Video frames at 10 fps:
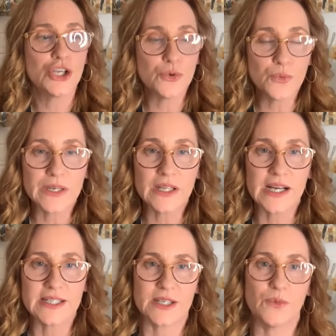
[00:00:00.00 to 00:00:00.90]
you
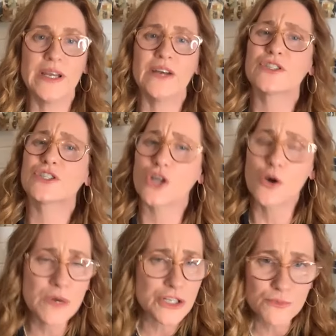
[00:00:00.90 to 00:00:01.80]
realize that we have so
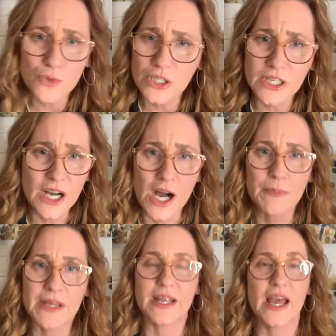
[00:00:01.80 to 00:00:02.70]
much more in
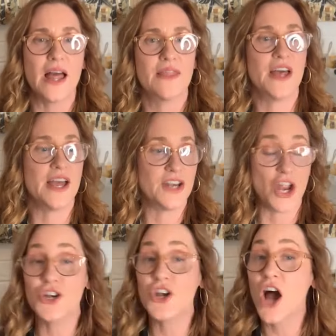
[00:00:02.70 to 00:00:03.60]
common than
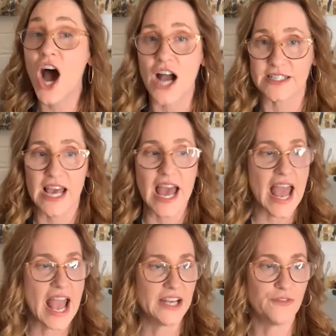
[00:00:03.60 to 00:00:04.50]
not.
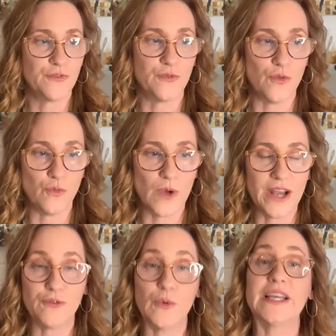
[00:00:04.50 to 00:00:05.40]
And if,
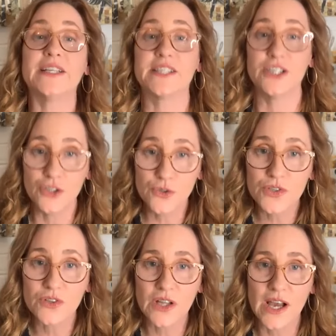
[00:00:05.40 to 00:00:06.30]
and if we continue
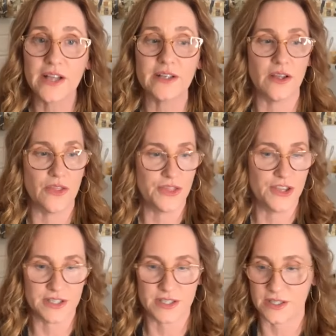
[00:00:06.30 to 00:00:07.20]
to let
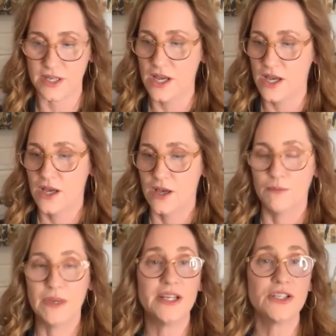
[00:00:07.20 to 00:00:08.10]
this
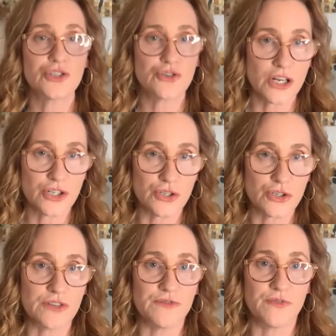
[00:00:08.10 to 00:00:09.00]
media structure
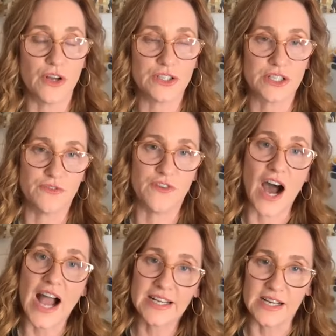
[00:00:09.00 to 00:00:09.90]
di-
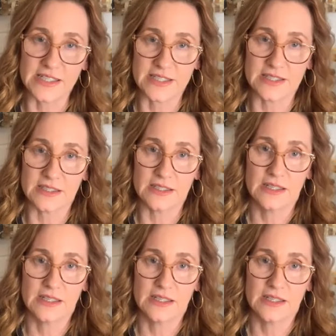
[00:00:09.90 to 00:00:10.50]
divide us